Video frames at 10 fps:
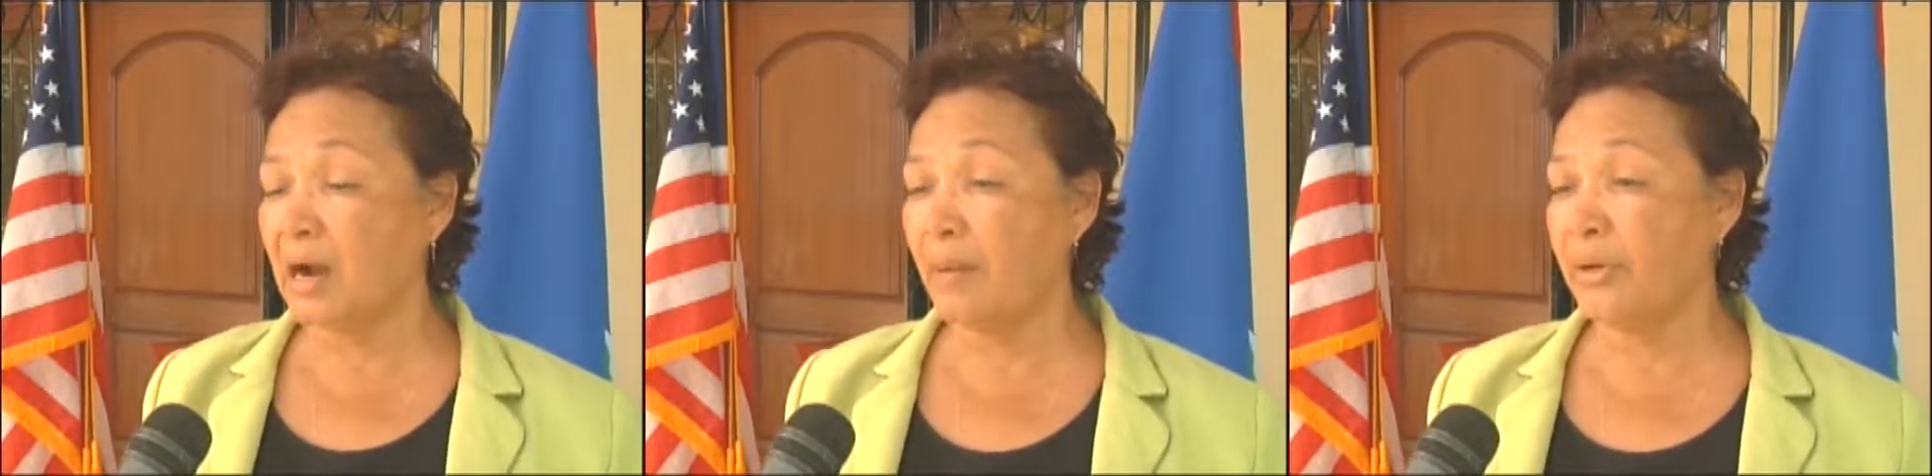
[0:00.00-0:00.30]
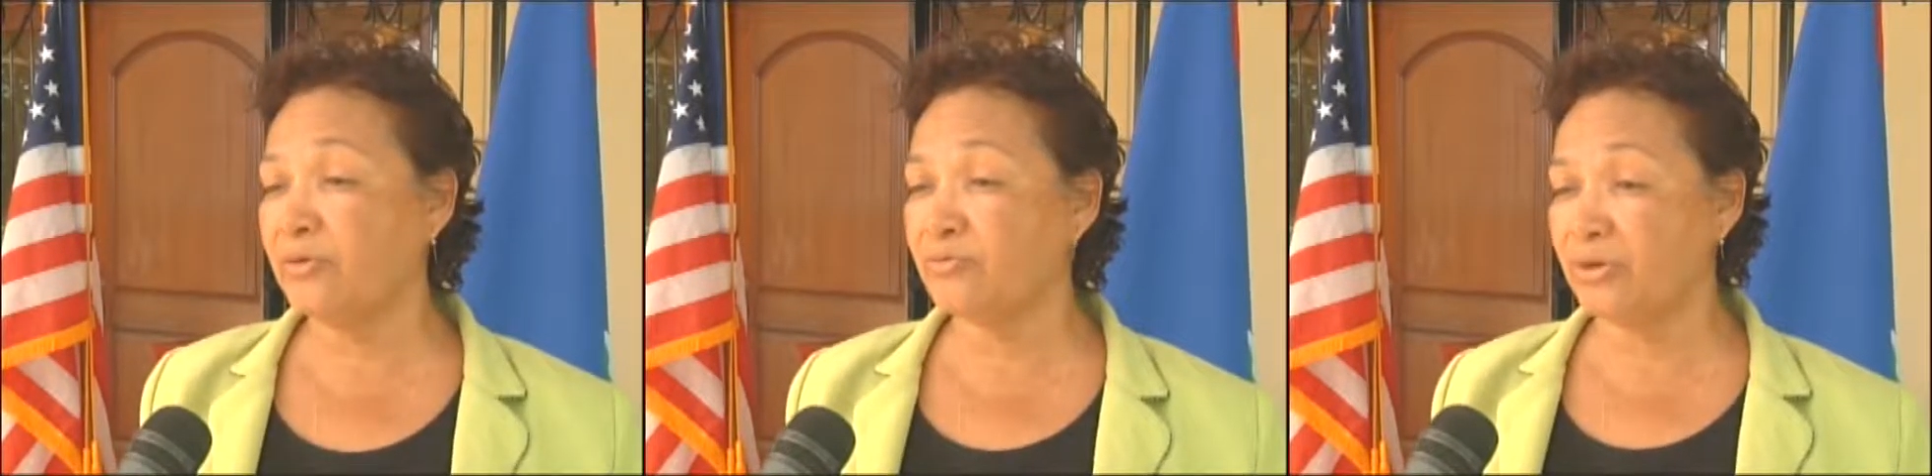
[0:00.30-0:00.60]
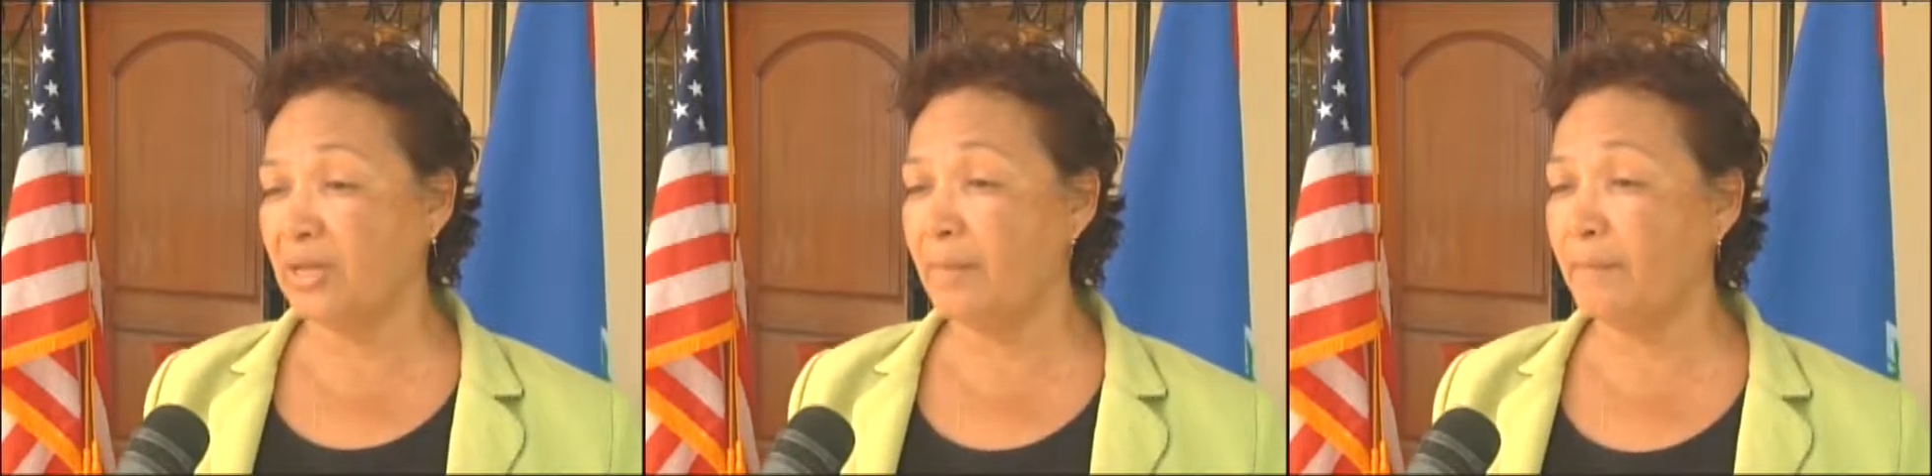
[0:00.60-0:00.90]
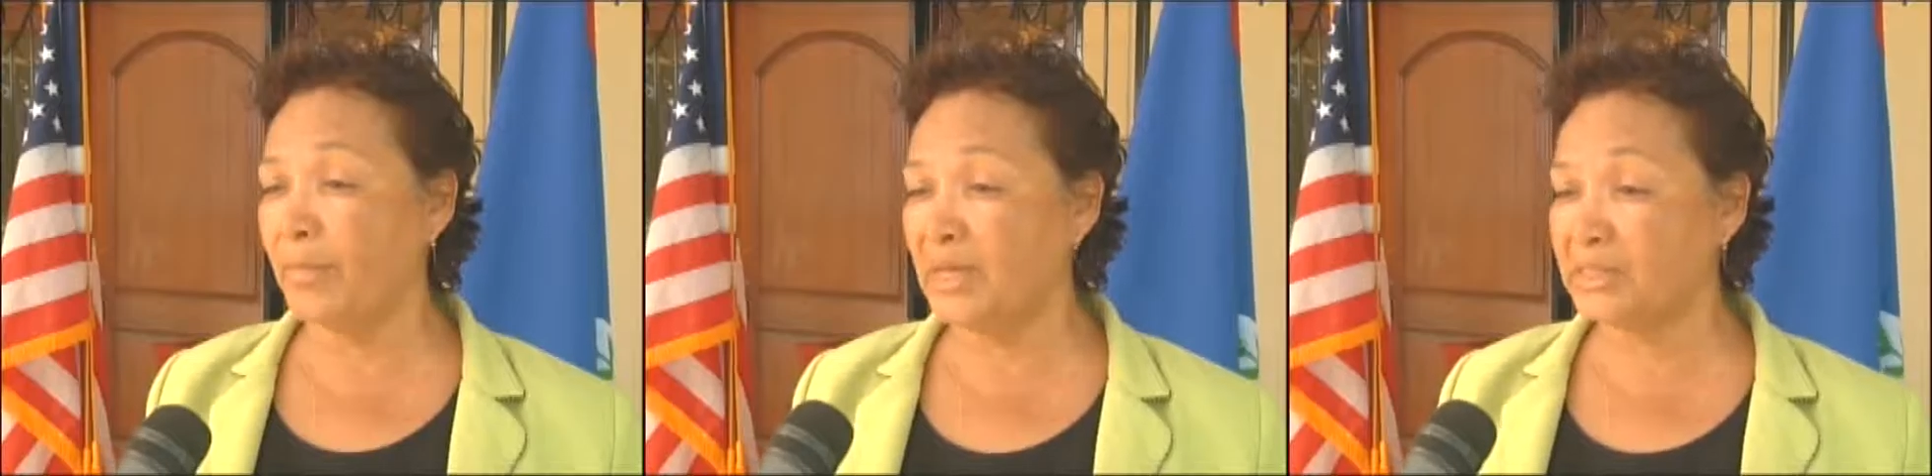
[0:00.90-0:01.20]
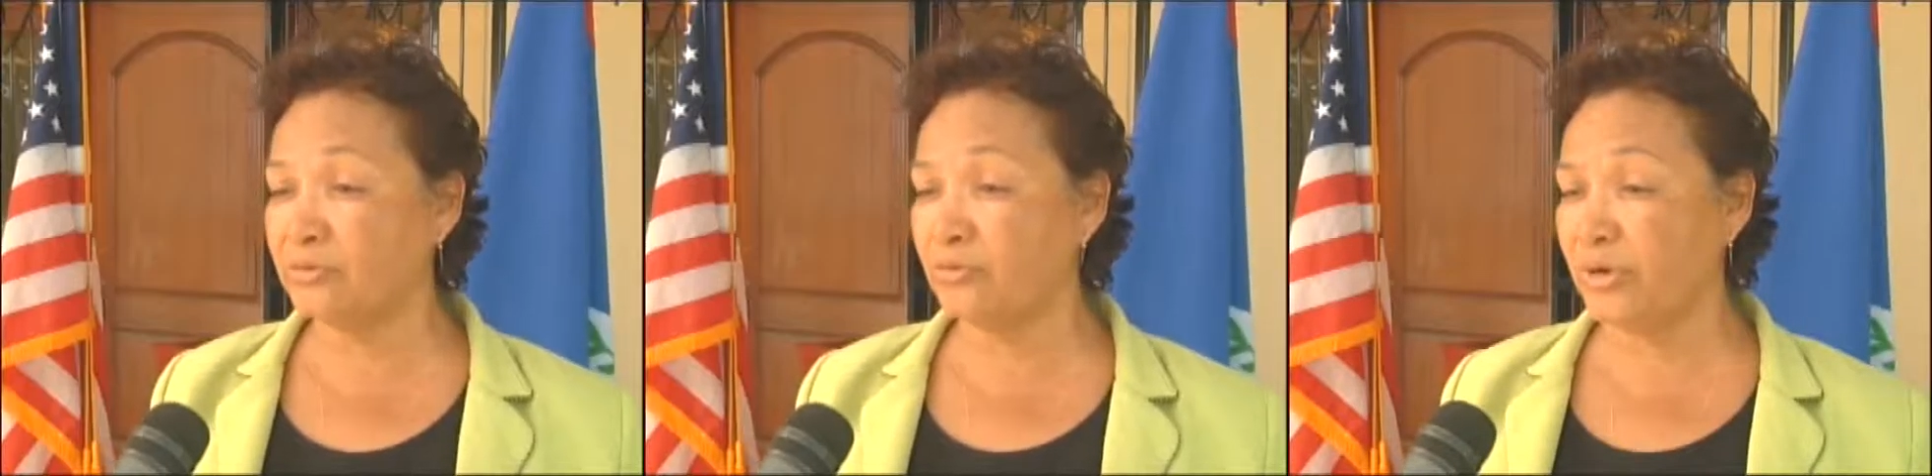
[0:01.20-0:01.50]
carpentry,
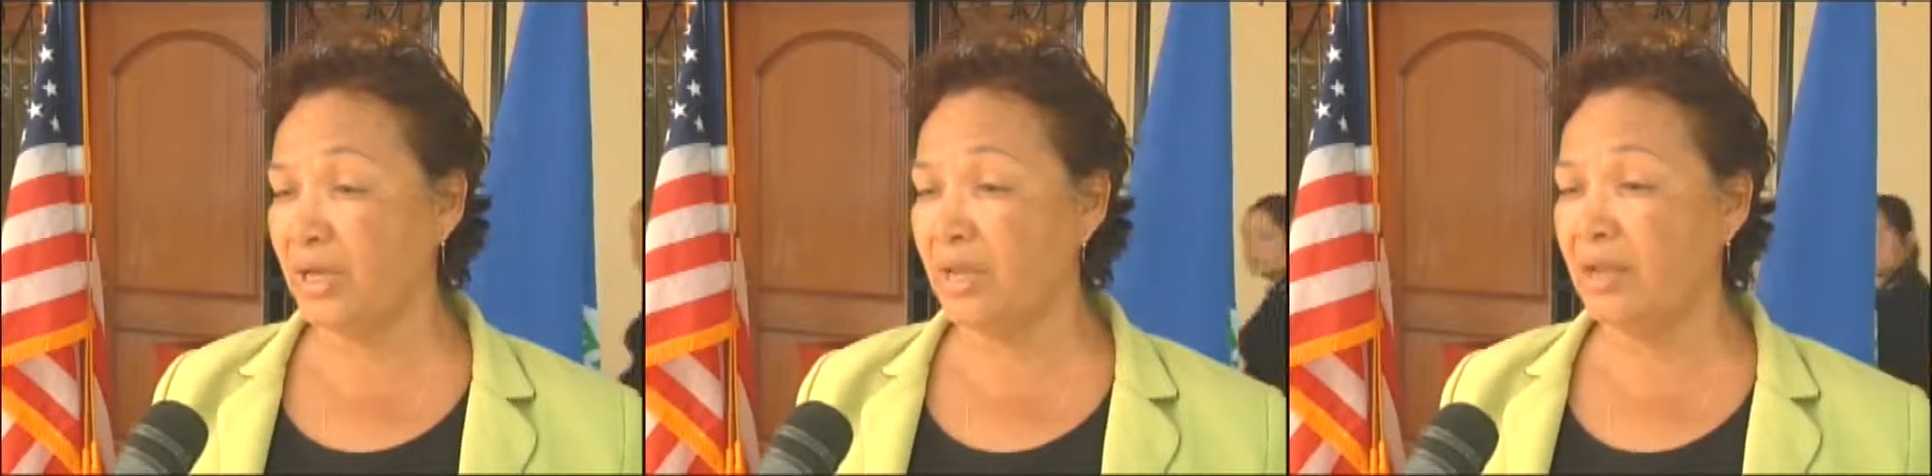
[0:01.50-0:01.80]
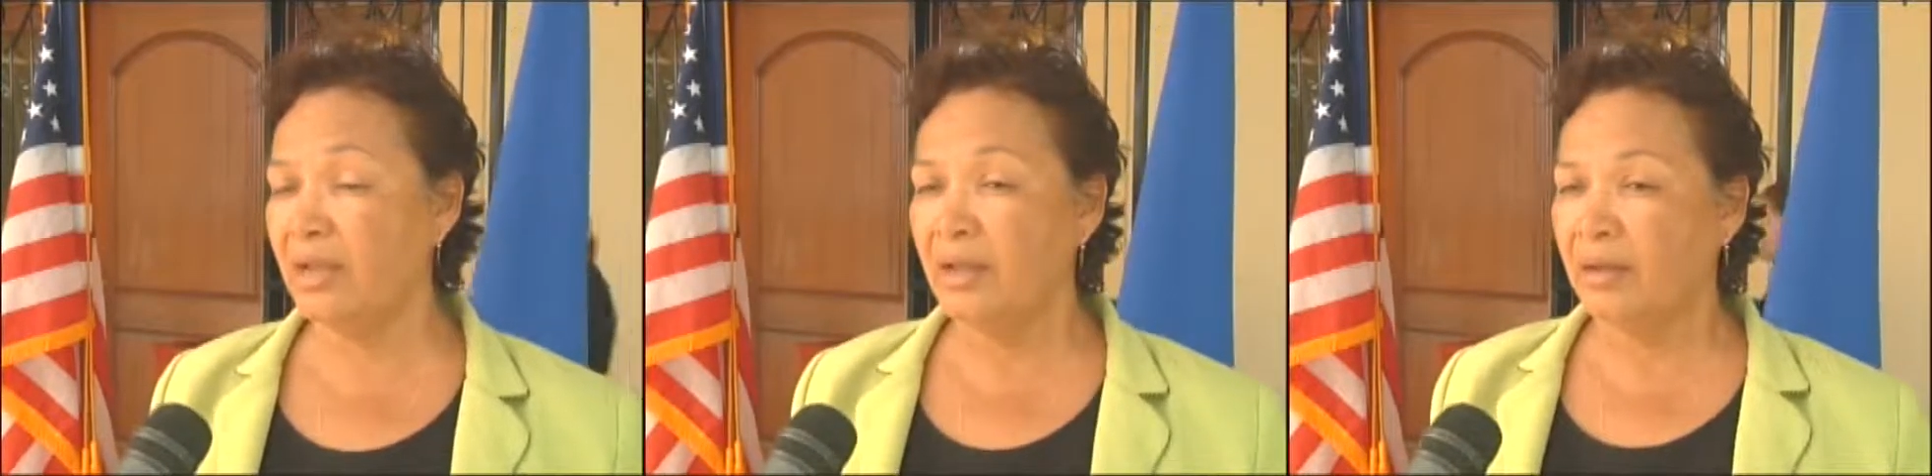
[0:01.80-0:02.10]
masonry,